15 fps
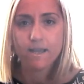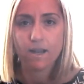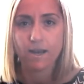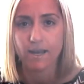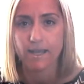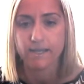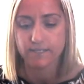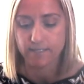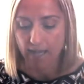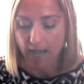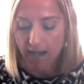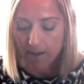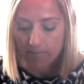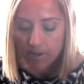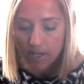clicked
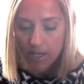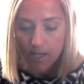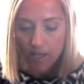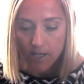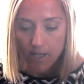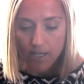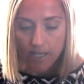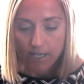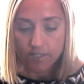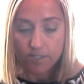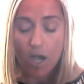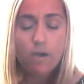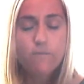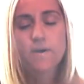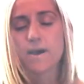is
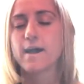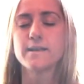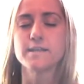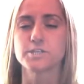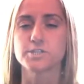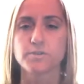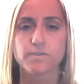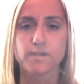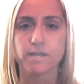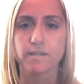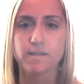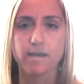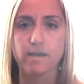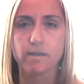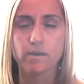over an issue
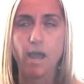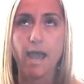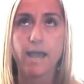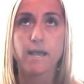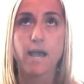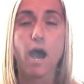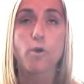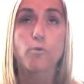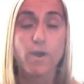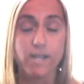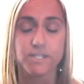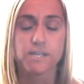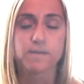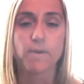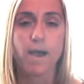that
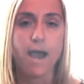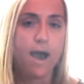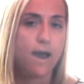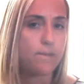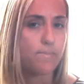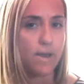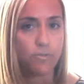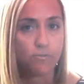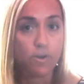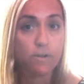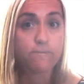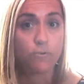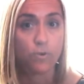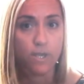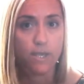arrested my heart about 3 or
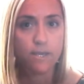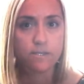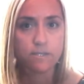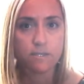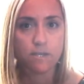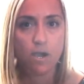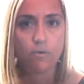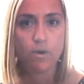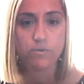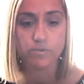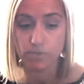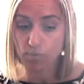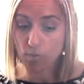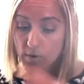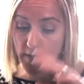4 years ago. I
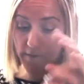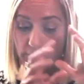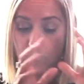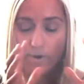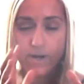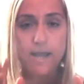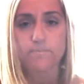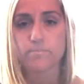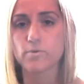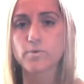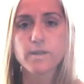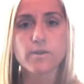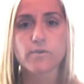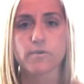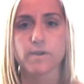was walking through an airport
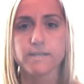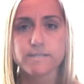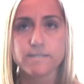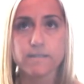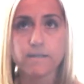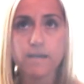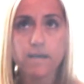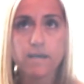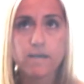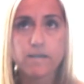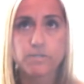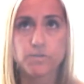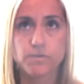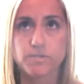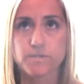in Greece and
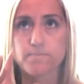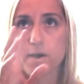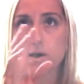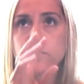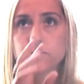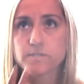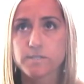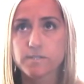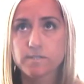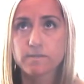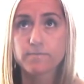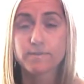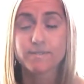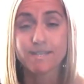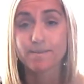saw some posters
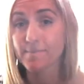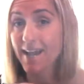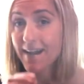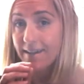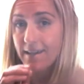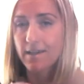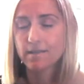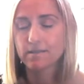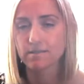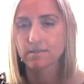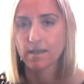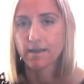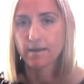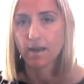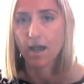of some young kids
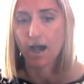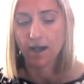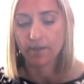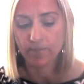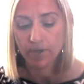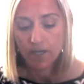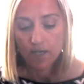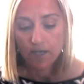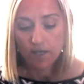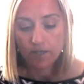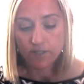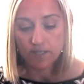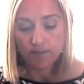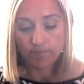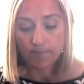and
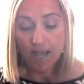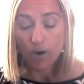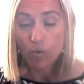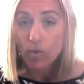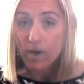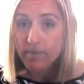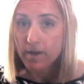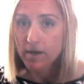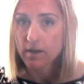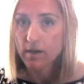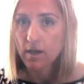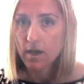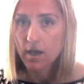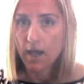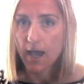some young women,
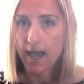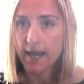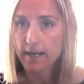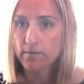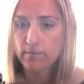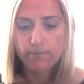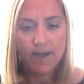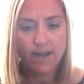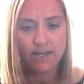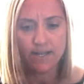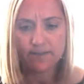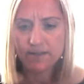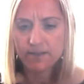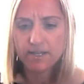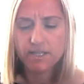and found
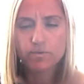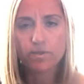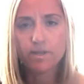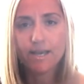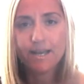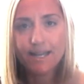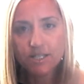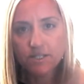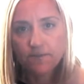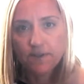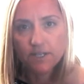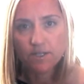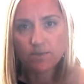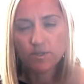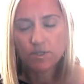out that these were the alleged
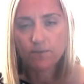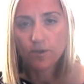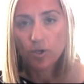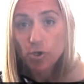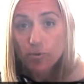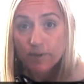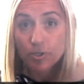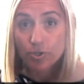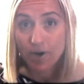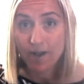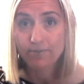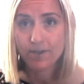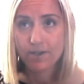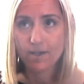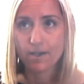victims of human
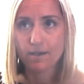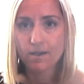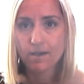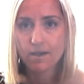trafficking.